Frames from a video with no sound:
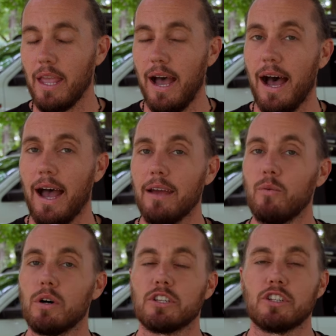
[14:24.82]
I
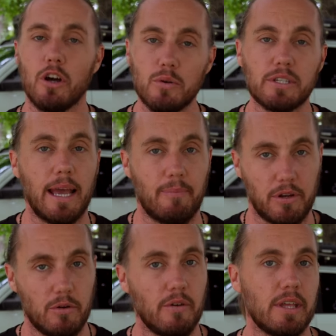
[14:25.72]
was so
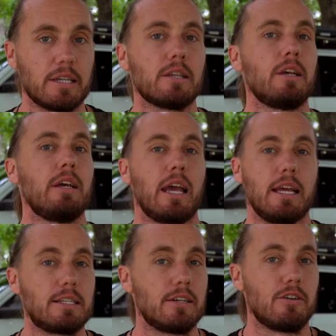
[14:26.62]
skeptical of this
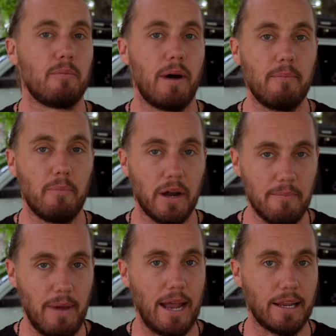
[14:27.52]
until my buddy
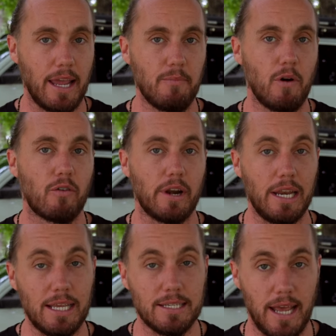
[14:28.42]
Matt came over
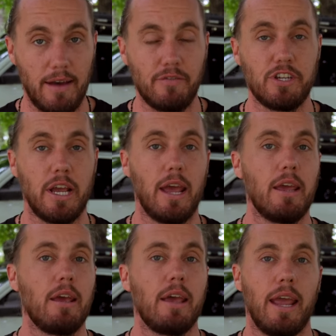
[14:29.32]
in his FJ
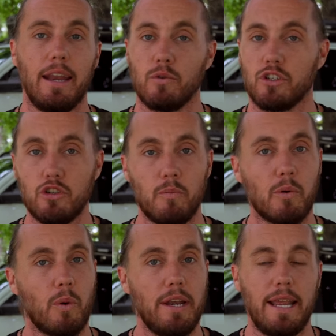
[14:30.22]
and it was
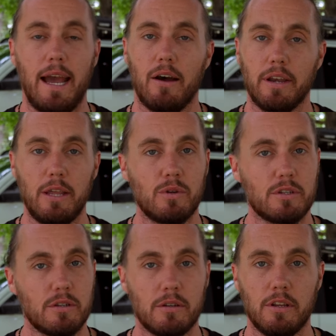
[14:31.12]
super windy out and he was,